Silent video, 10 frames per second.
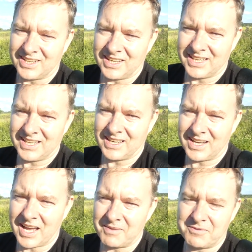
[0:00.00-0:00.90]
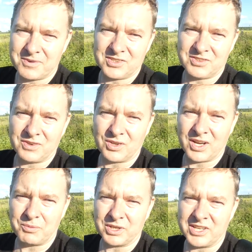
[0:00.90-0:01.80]
I
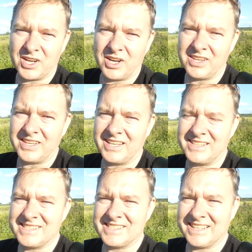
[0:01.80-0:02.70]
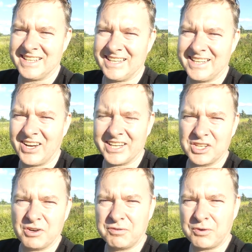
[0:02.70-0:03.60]
want to know that I
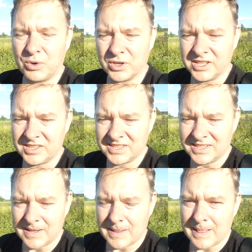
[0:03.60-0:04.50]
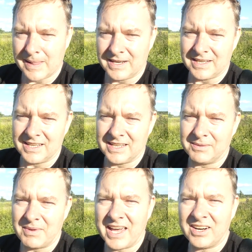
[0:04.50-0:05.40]
can afford it.
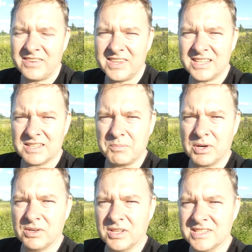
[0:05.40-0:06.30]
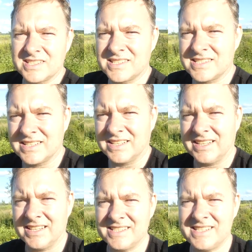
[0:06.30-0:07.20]
And I think the mirrorless
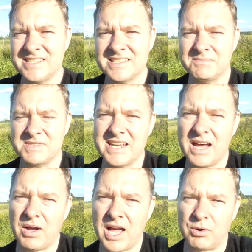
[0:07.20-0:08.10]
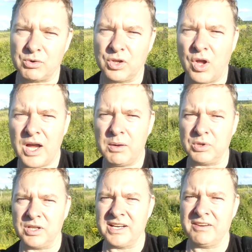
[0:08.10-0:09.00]
systems now are
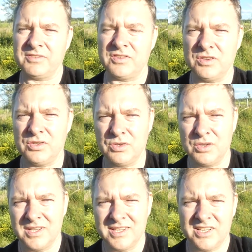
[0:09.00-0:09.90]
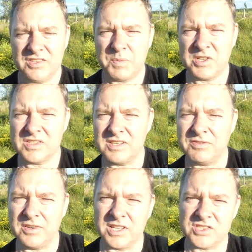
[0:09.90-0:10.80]
reliable enough to, especially
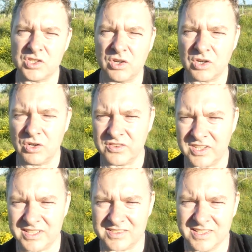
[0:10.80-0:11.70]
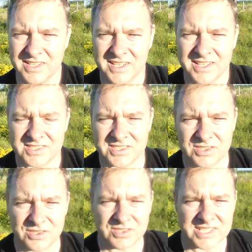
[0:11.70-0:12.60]
for stock content,
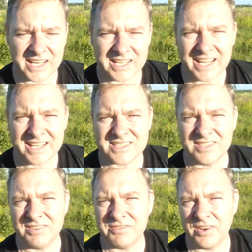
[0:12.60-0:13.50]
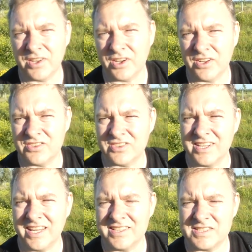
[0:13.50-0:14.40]
to take excellent photos
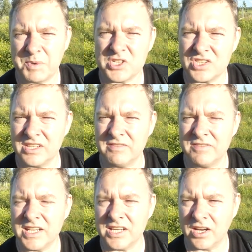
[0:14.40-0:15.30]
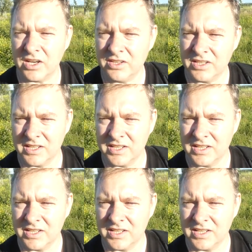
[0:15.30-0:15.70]
and especially video.